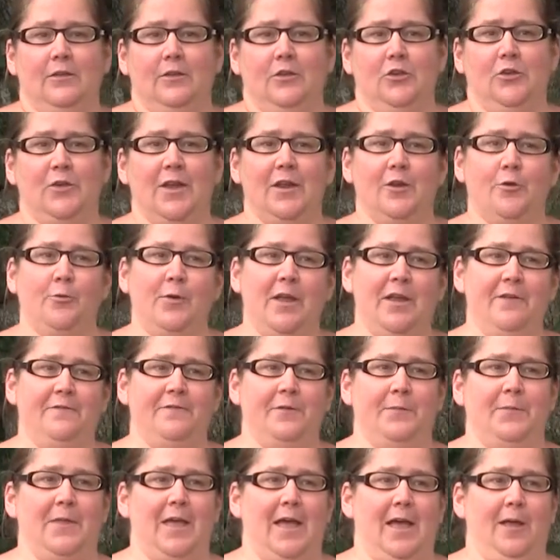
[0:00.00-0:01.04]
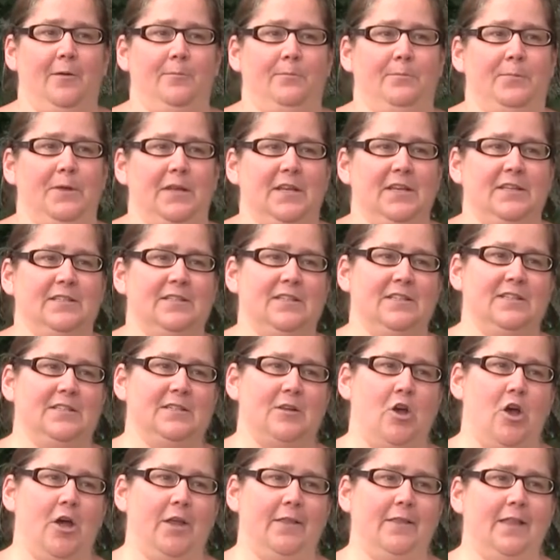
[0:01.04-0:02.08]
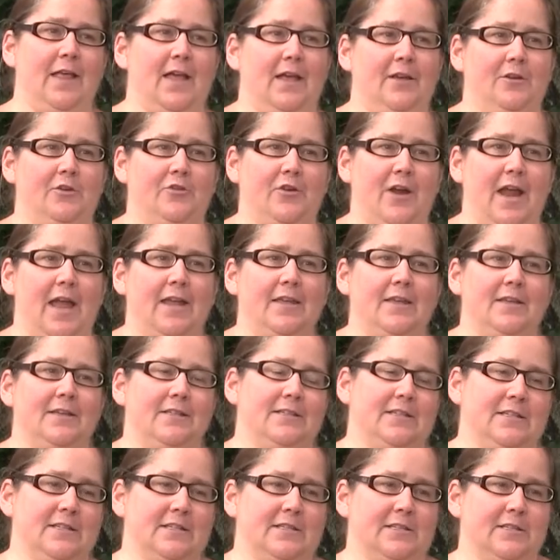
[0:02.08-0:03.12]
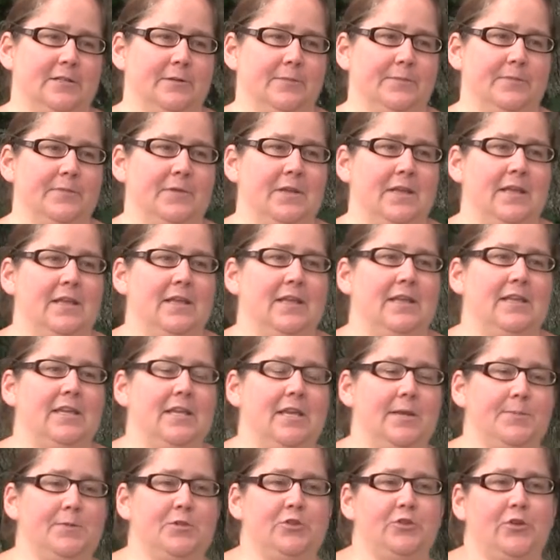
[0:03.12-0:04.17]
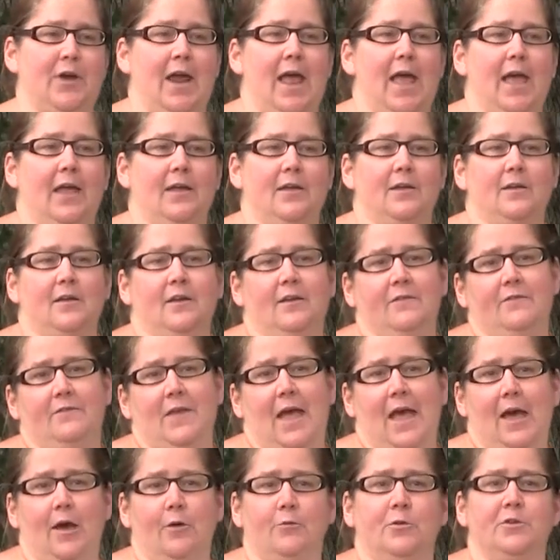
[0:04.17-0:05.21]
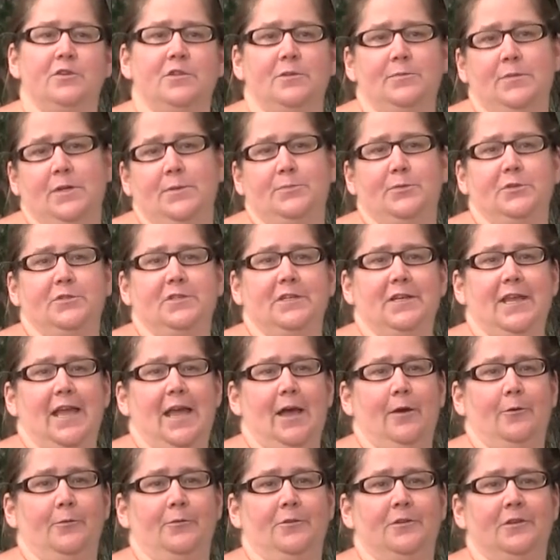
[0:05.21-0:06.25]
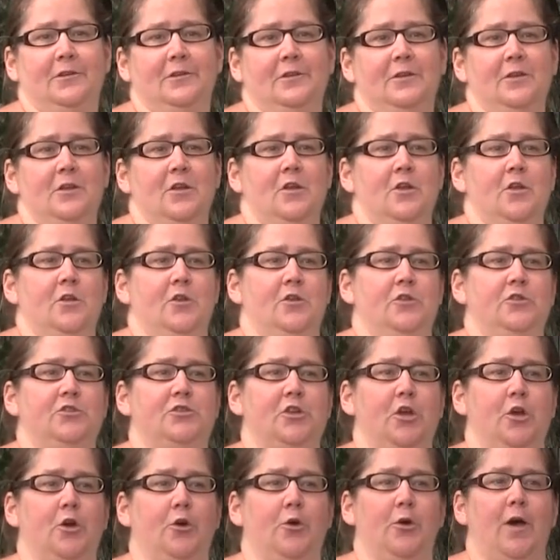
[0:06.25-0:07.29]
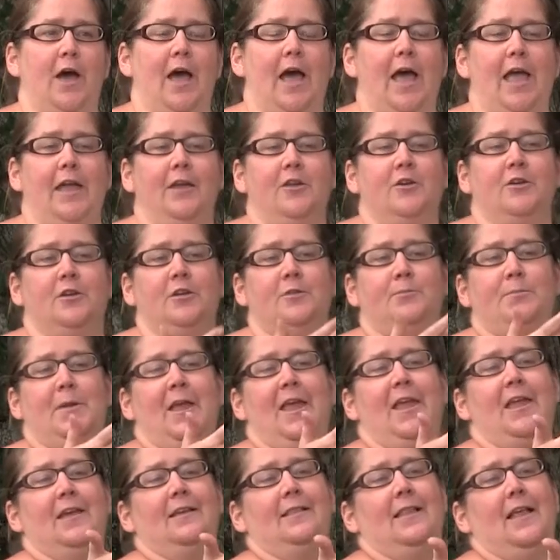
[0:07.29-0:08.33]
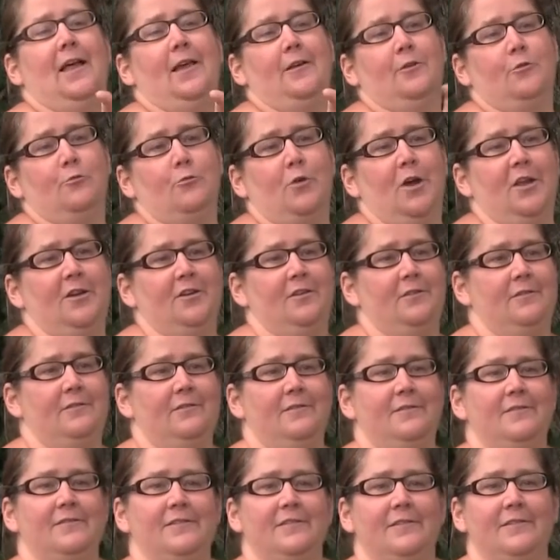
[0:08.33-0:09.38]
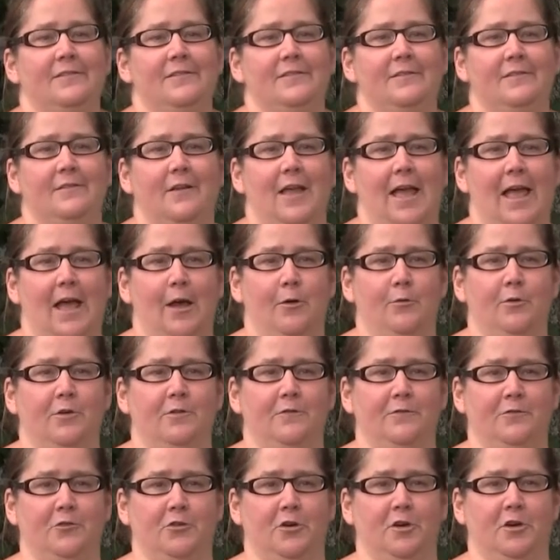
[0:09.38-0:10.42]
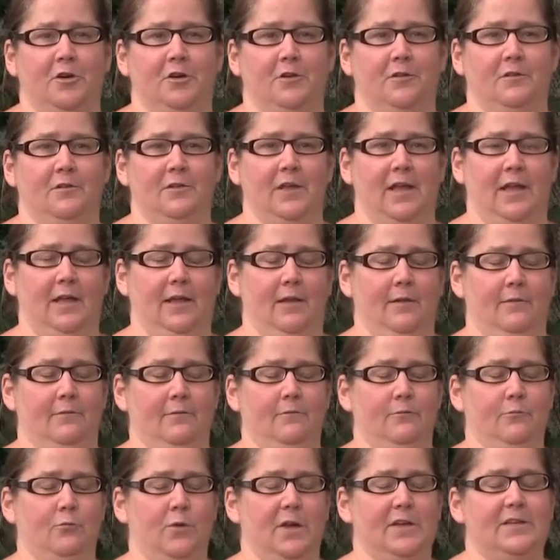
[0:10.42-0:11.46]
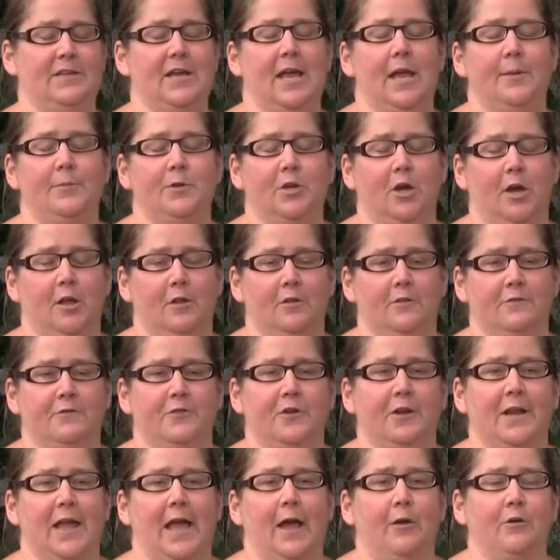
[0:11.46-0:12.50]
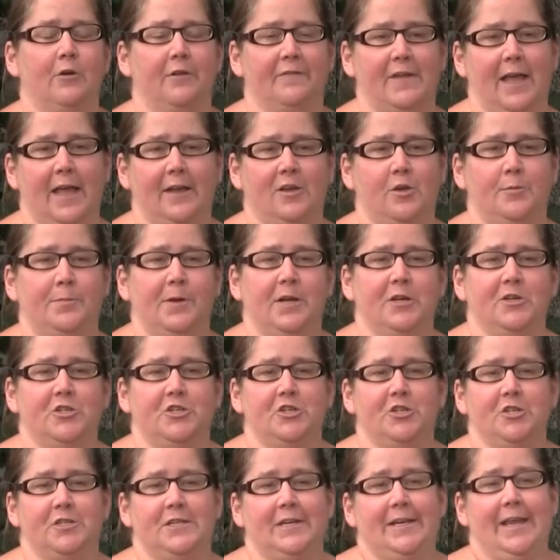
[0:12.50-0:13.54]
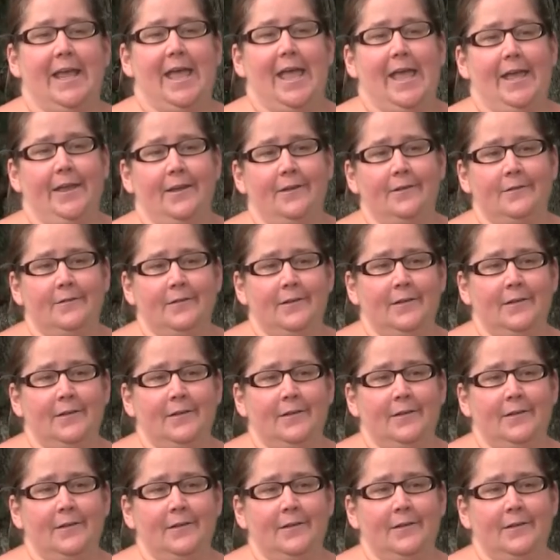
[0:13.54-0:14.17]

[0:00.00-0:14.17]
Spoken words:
you get away from that because this online tracking system keeps track of hours in people's account. So I could pay Alana 1 hour for 1 time dollar for an hour of acupuncture today,